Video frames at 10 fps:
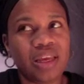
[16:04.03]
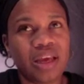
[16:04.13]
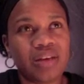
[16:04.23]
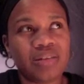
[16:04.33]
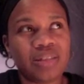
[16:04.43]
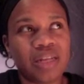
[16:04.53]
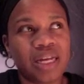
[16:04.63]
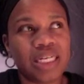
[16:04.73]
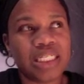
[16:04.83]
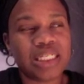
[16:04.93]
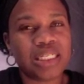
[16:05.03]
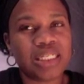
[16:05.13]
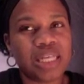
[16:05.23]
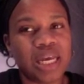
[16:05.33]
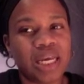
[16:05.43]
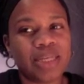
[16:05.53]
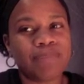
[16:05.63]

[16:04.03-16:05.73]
else that I need to say?